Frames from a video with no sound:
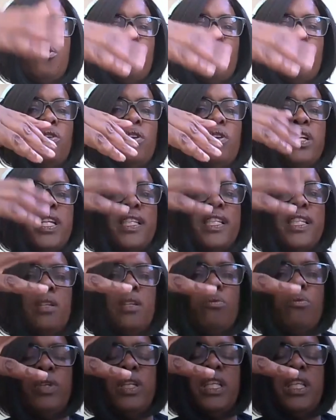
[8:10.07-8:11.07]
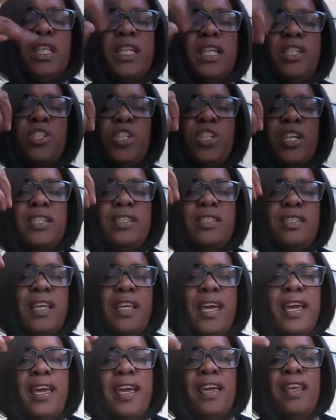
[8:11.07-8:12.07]
or is it really just
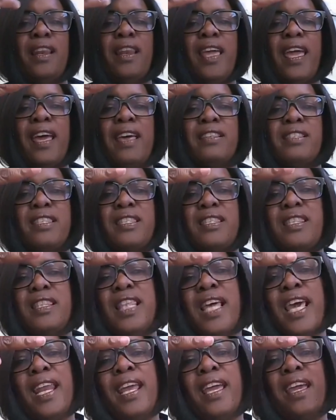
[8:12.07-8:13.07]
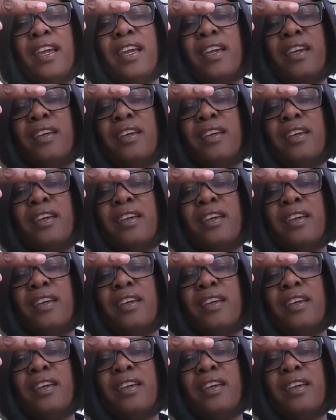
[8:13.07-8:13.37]
an aesthetic